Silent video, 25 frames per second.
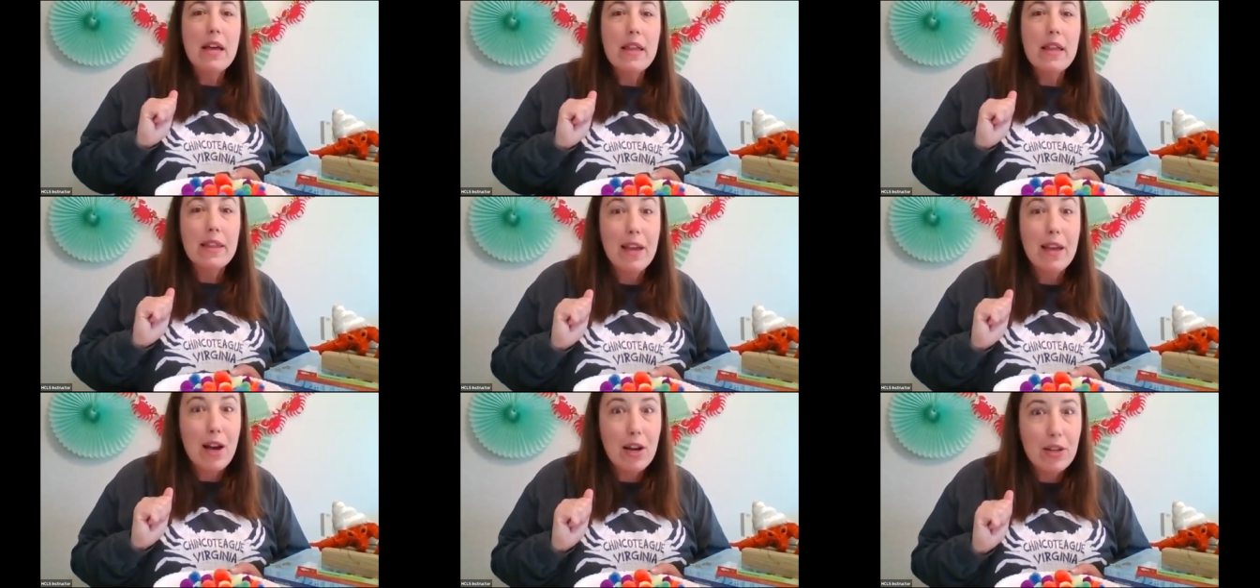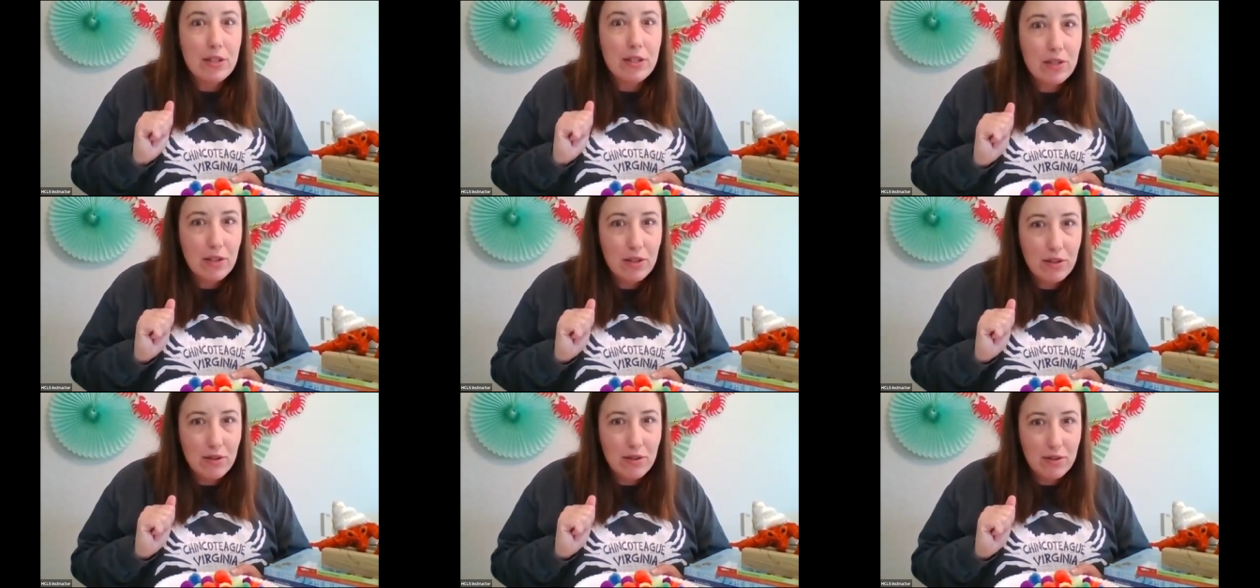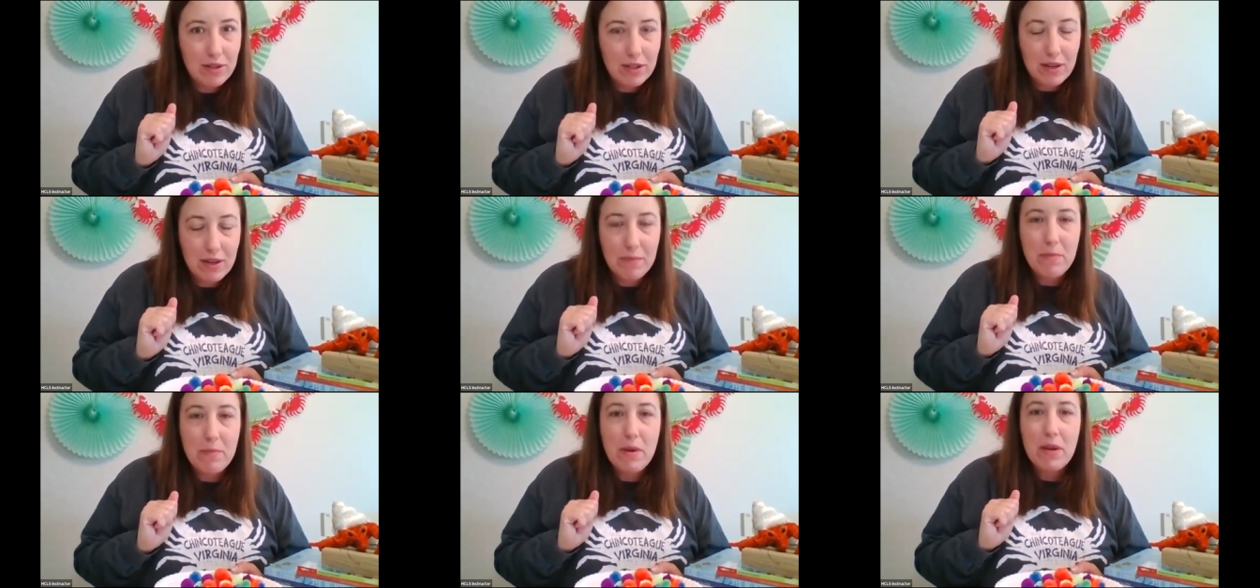They also use
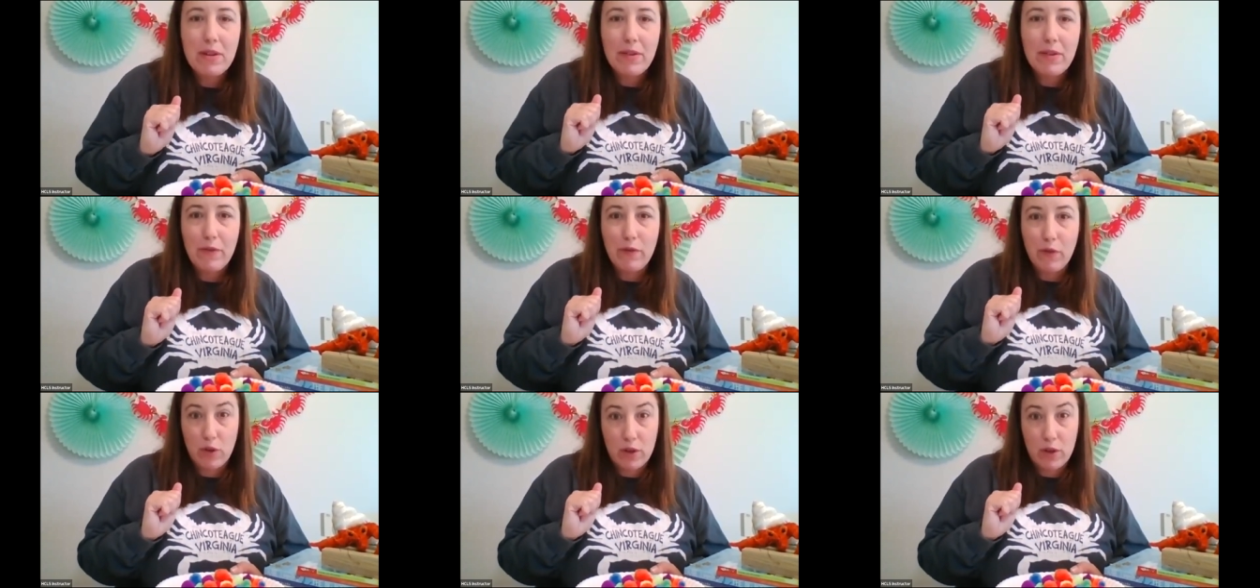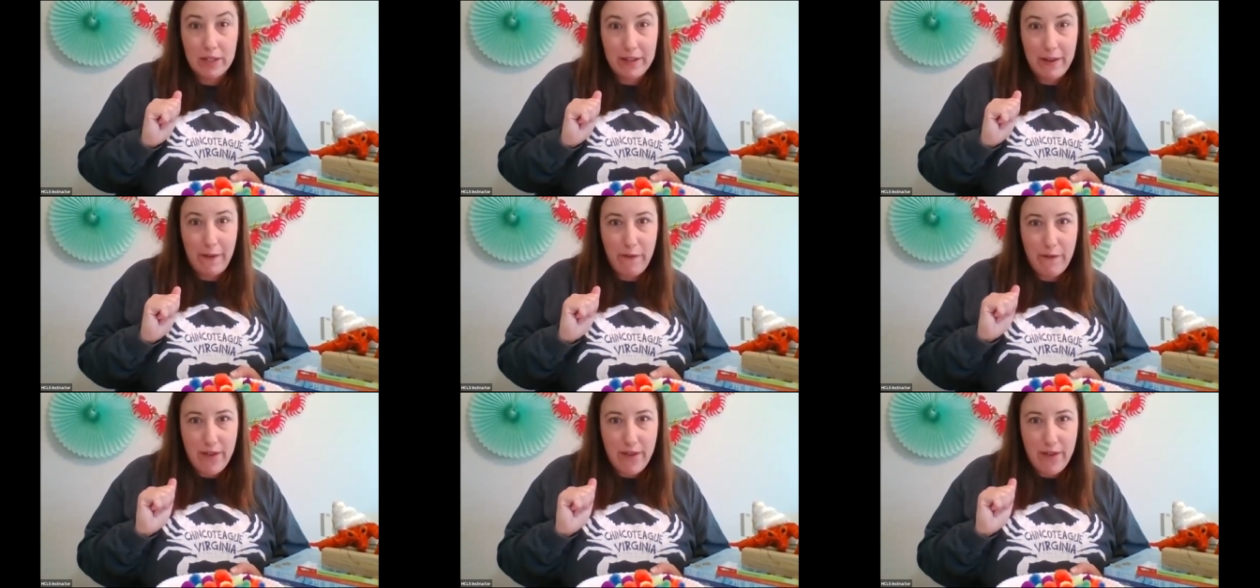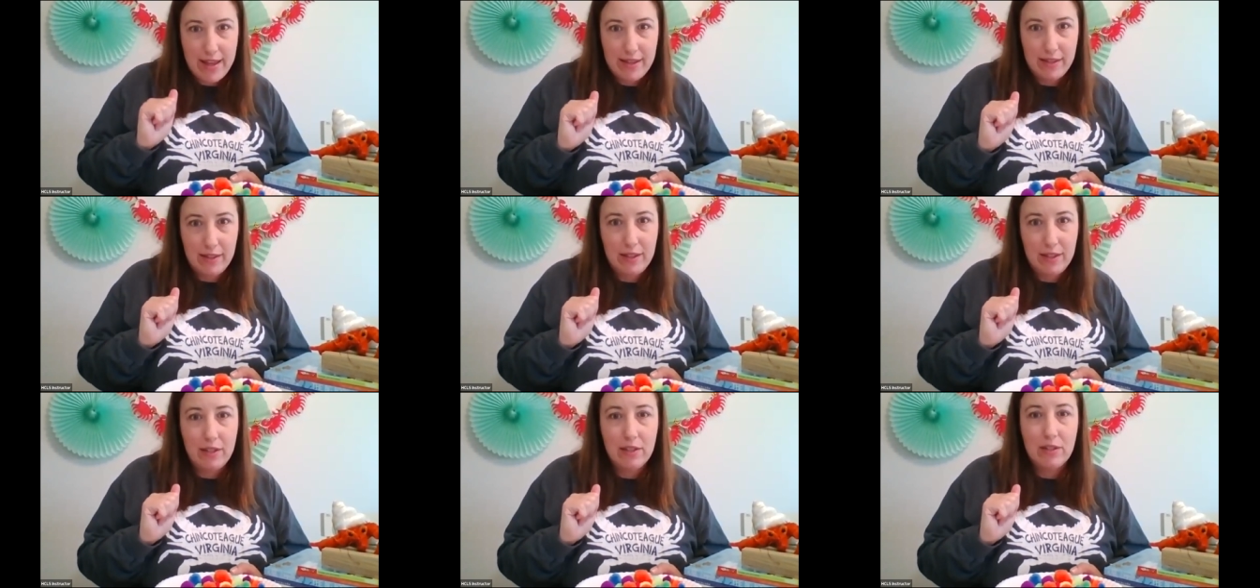them for
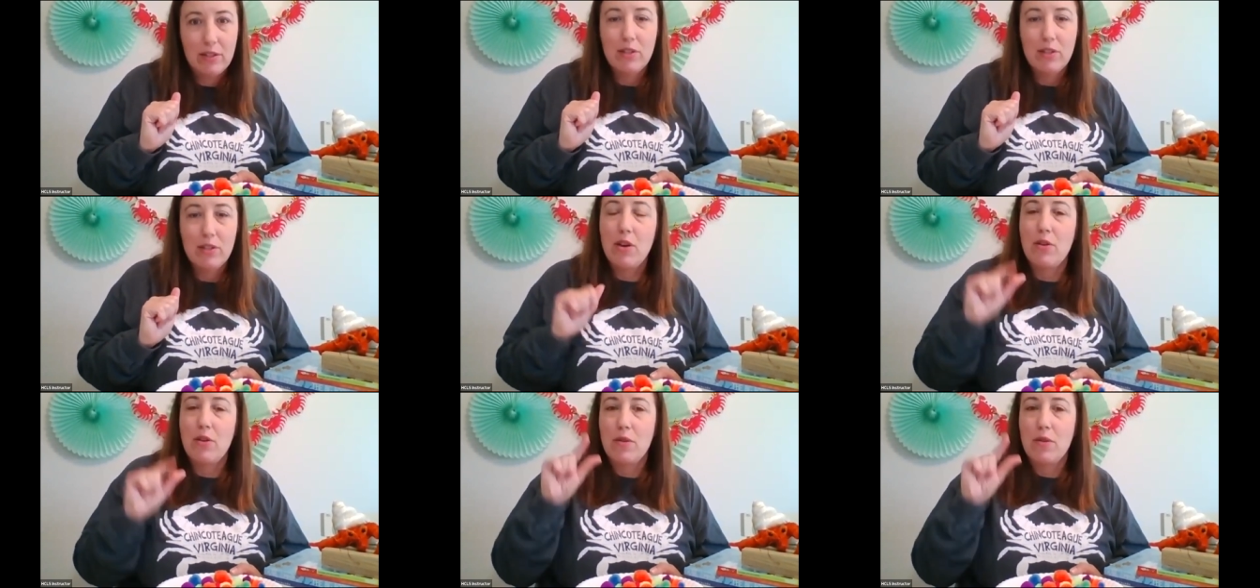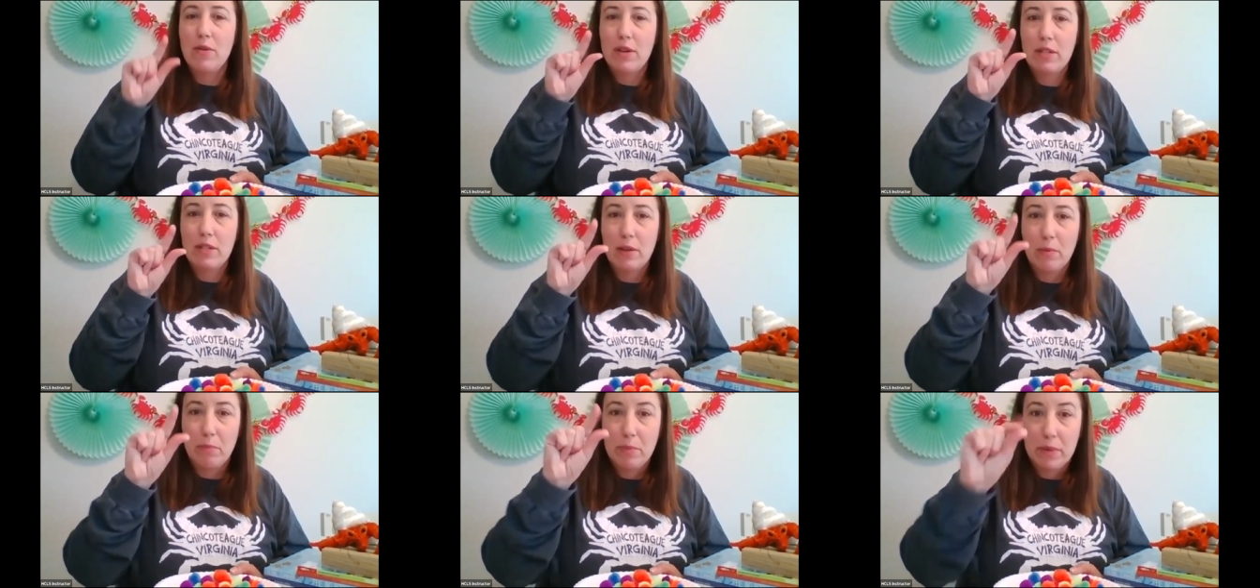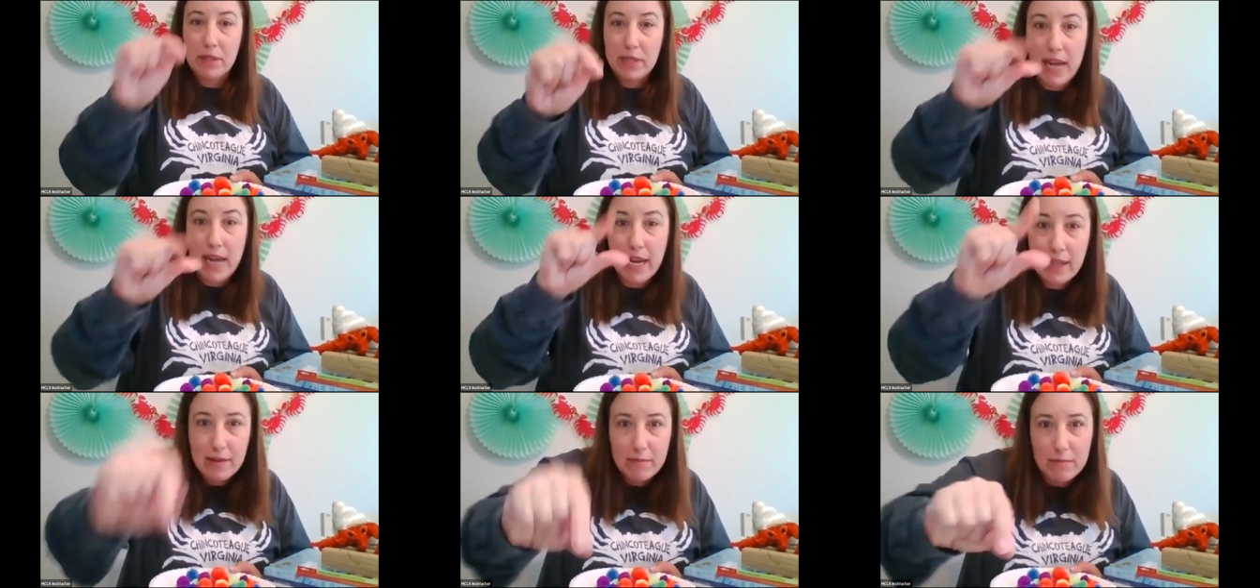defense. So to
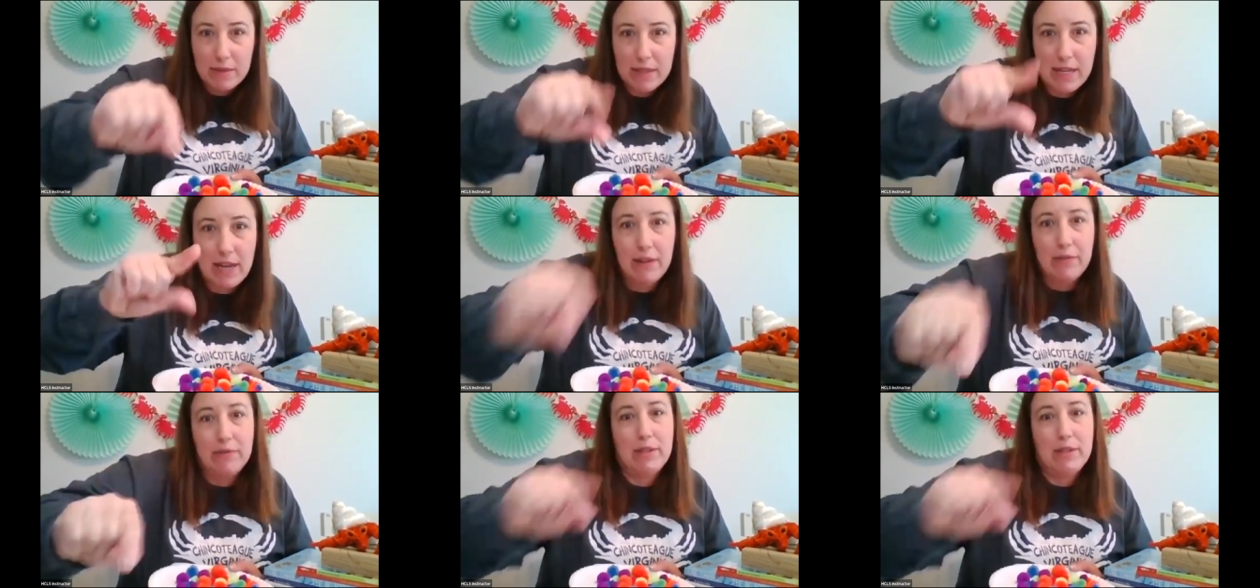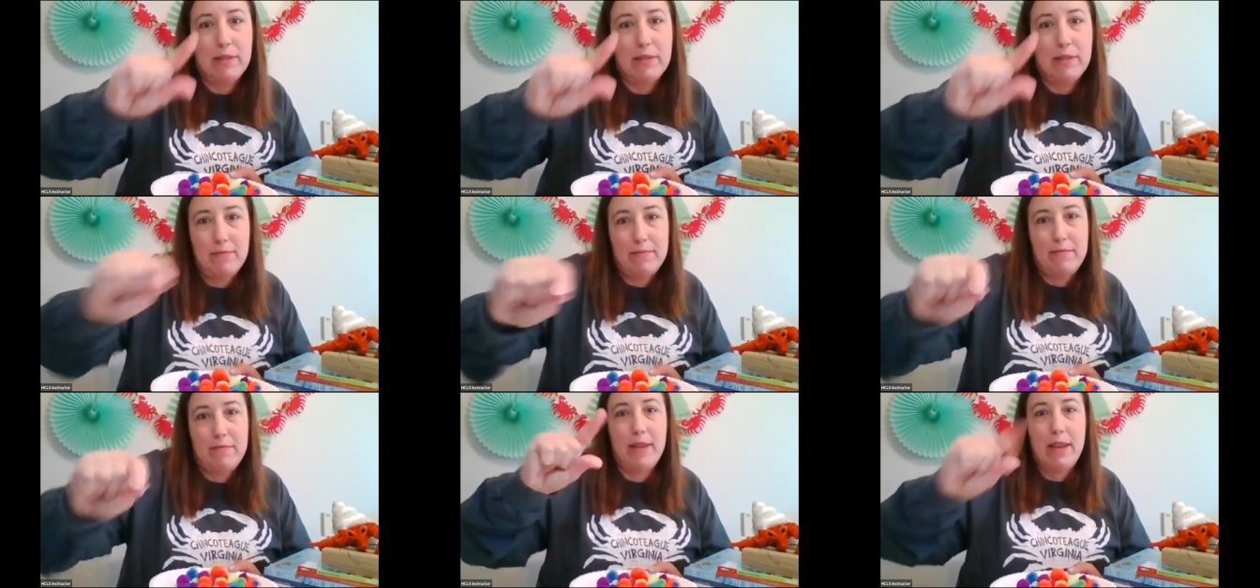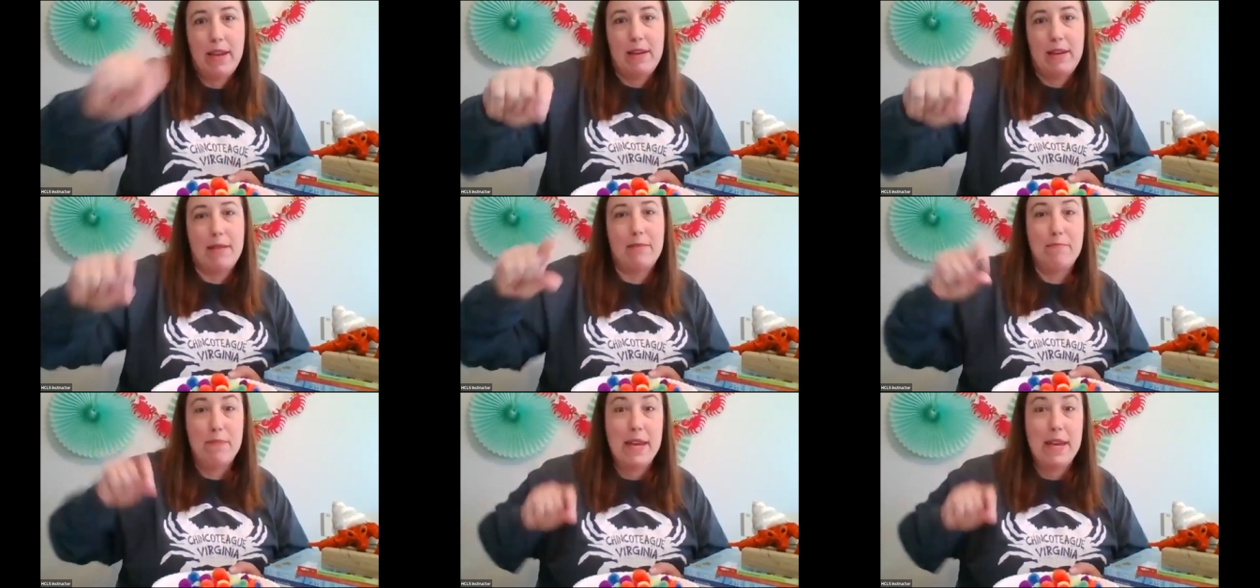protect themselves, they
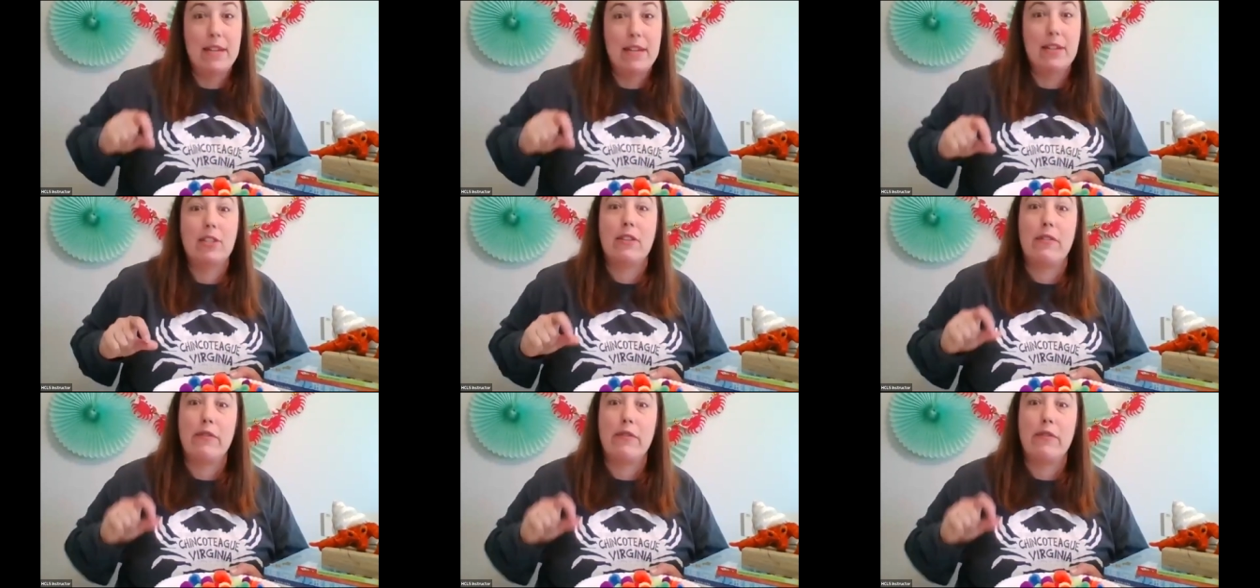can pinch.